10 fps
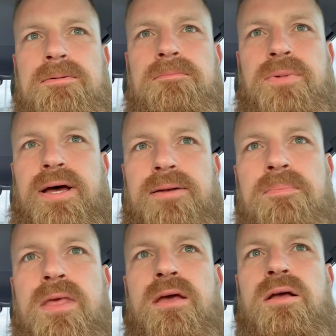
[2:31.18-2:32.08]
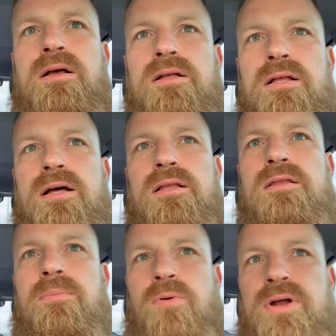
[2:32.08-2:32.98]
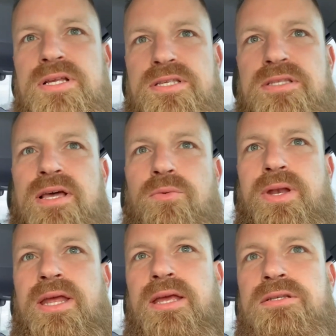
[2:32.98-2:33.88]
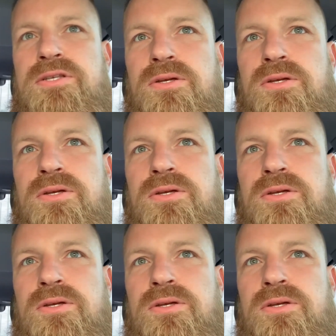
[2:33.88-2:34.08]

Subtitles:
But the point is that we need